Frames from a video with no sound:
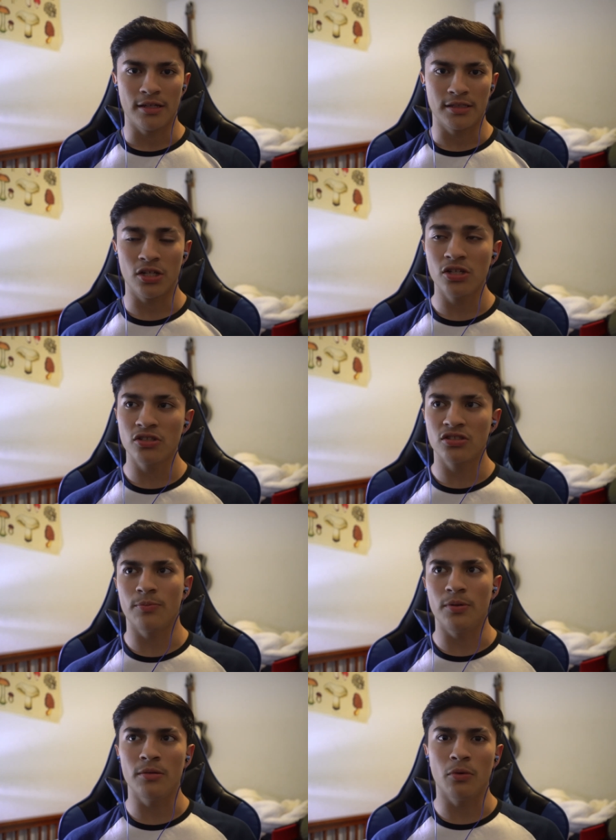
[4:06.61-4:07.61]
Telling us to
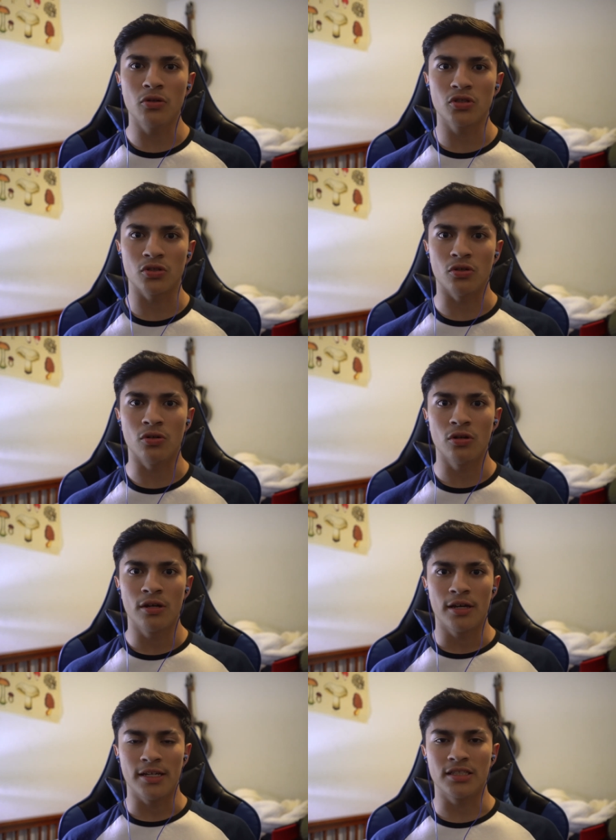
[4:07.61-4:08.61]
be emotional
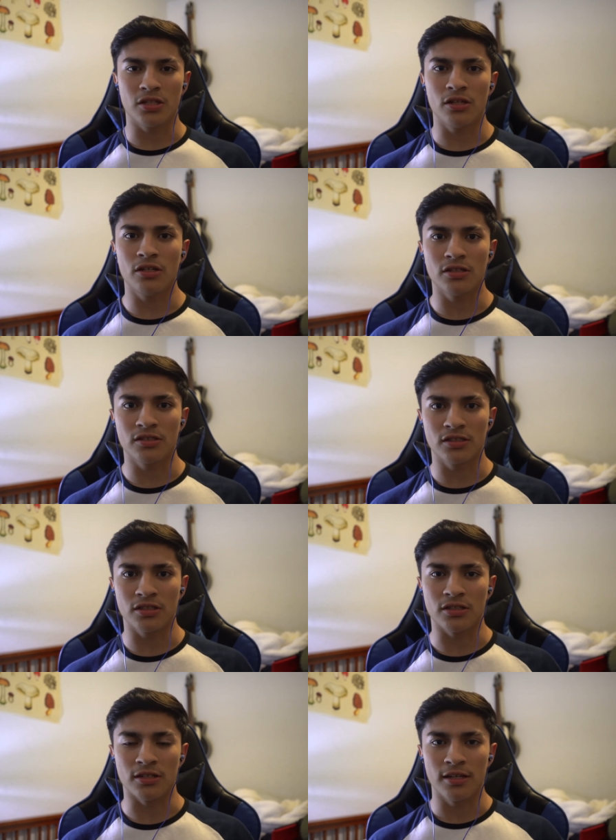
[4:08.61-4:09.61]
is telling us
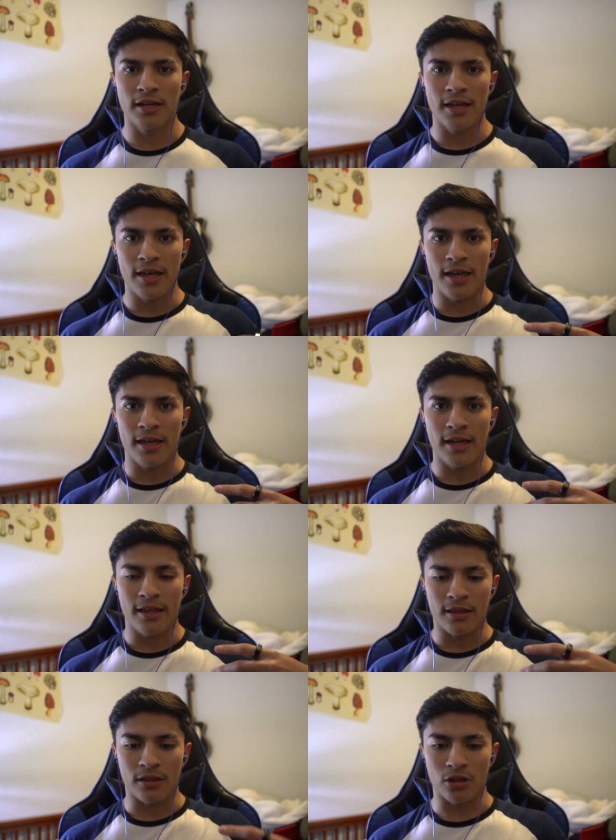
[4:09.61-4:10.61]
to
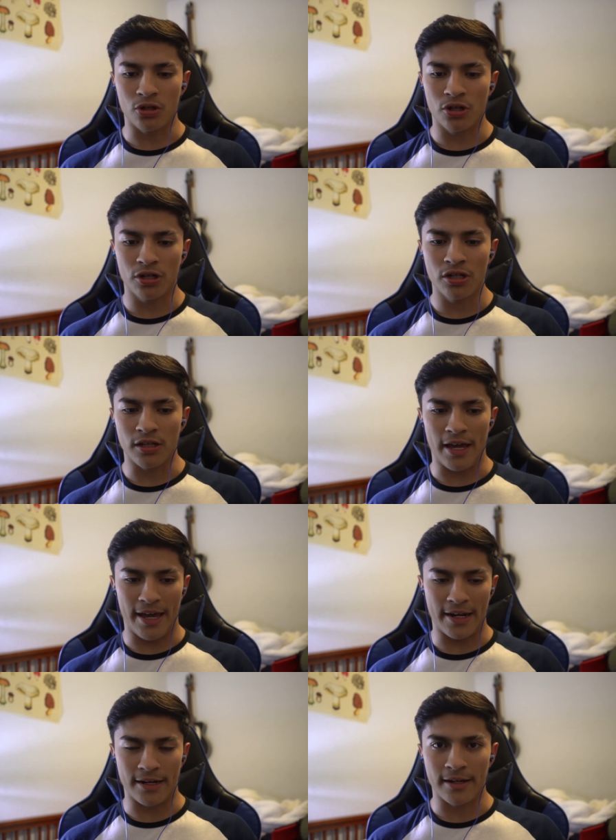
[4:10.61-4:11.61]
learn
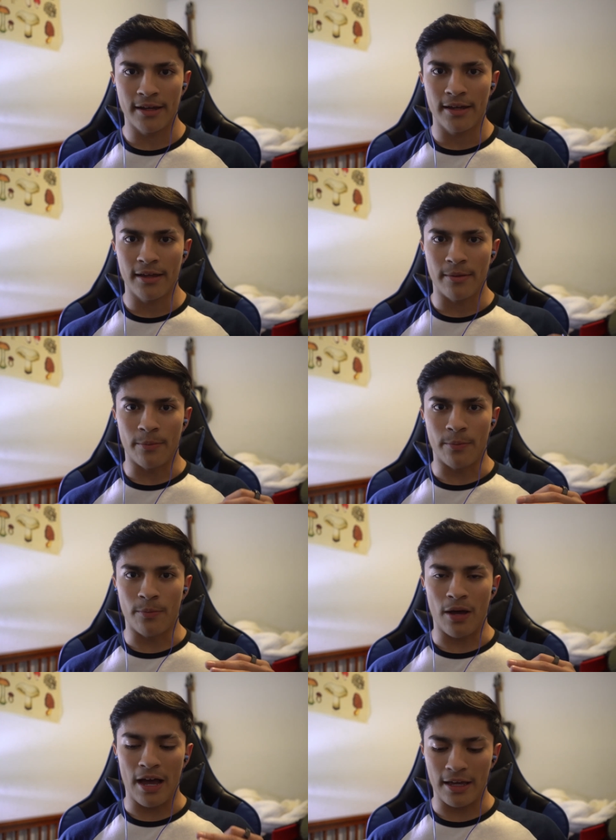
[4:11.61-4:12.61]
and
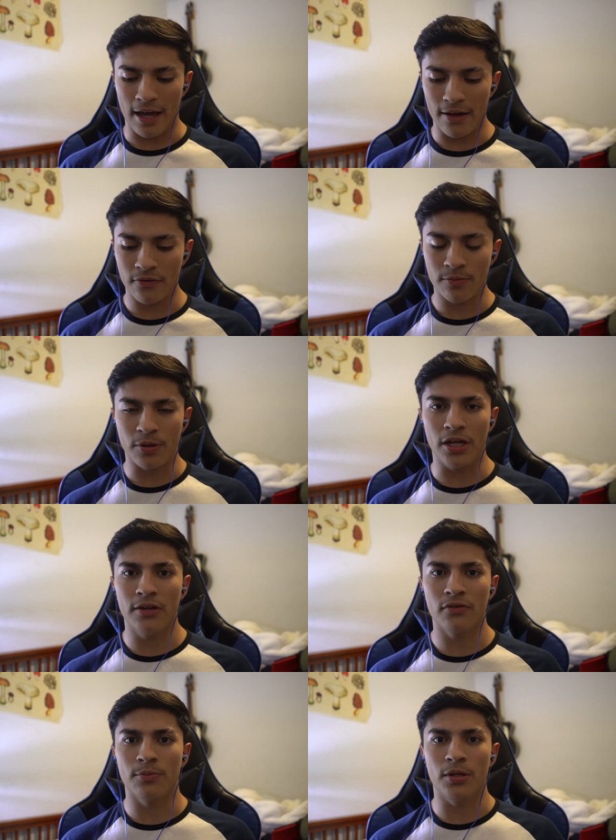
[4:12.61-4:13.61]
have our
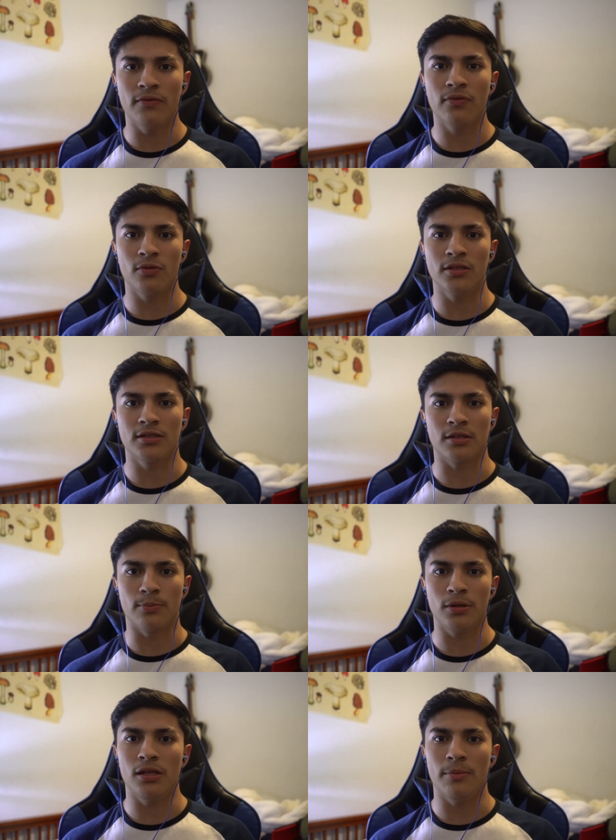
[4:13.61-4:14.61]
behavior be influenced
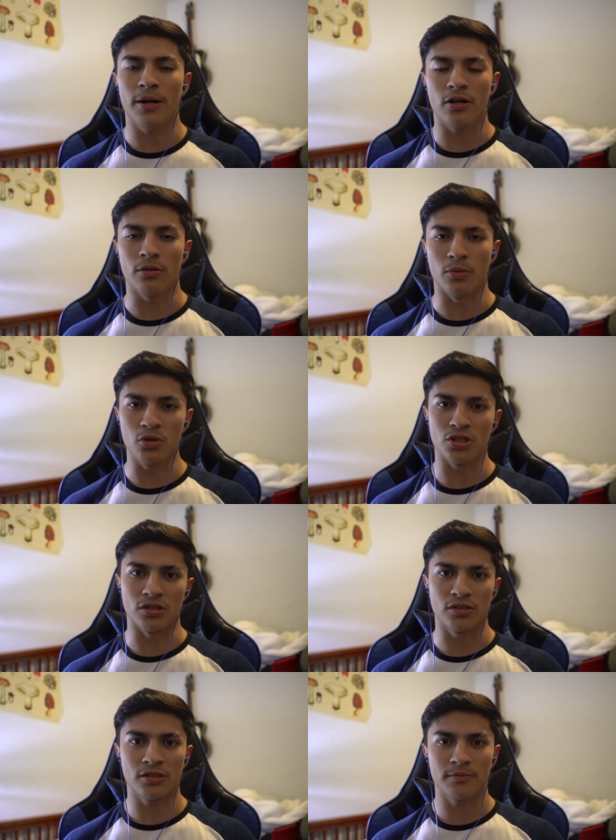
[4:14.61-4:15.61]
completely by our
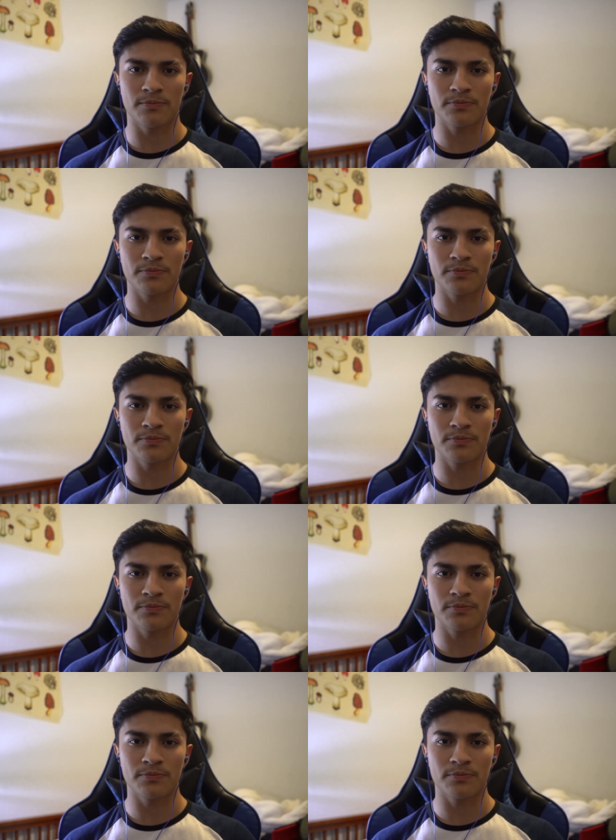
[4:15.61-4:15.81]
emotions